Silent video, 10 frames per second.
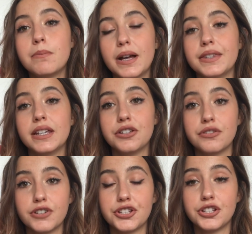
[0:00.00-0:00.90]
but the
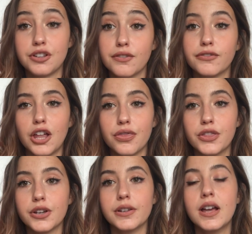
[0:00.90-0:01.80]
University of
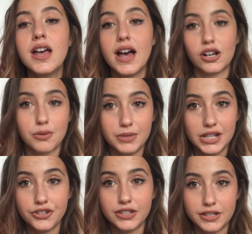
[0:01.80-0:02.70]
London
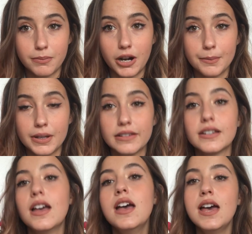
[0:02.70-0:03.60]
accommodations department.
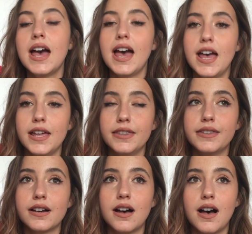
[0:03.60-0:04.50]
And